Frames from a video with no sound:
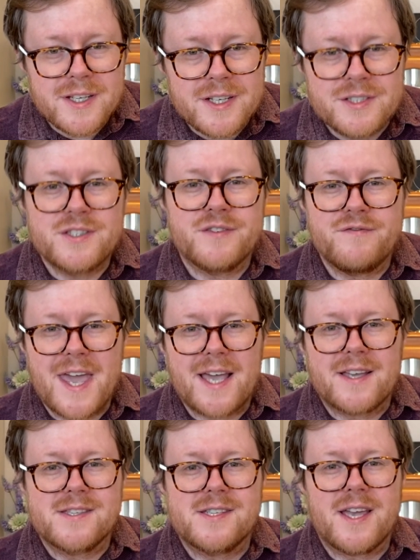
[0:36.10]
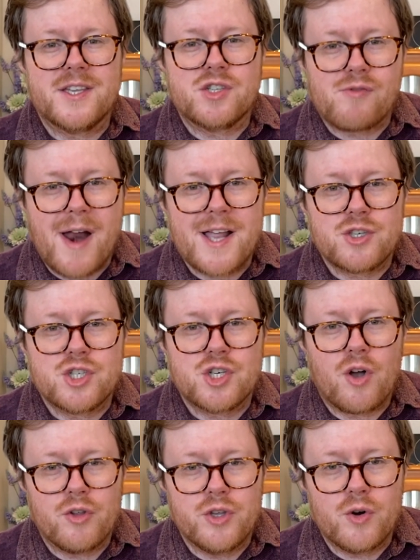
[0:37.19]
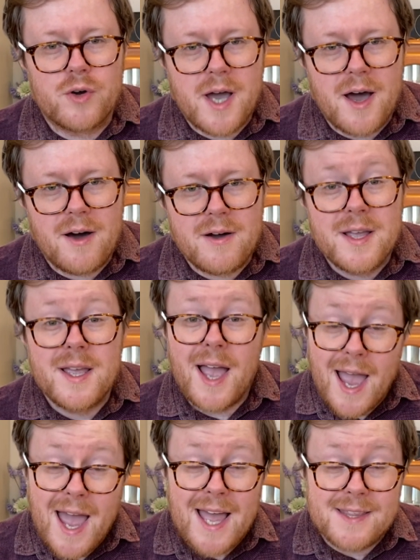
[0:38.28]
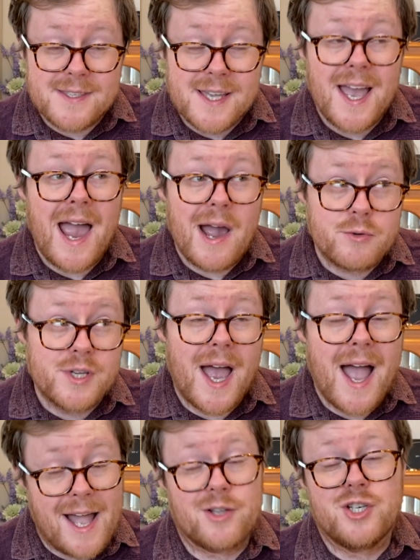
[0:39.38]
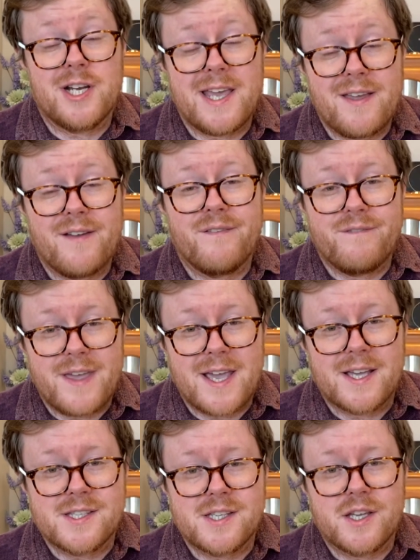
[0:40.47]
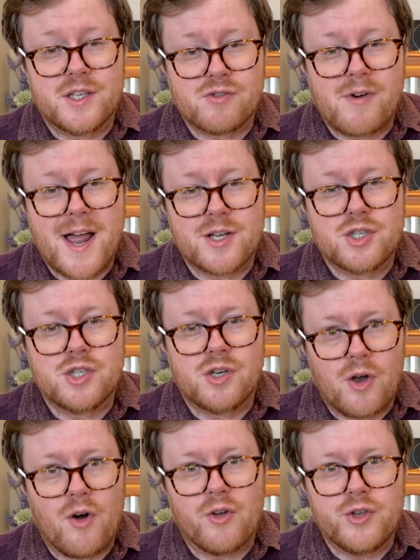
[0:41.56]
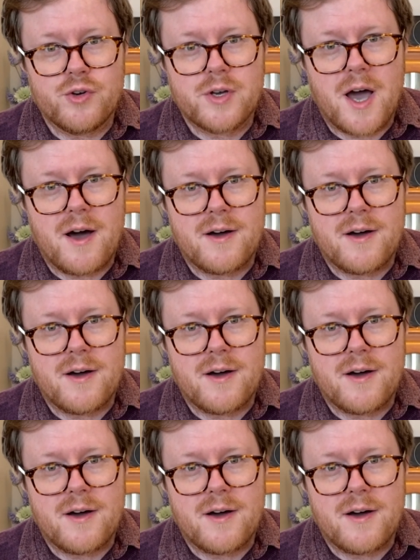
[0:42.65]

to fix a scratch on your car and how to actually fix a scratch on your car.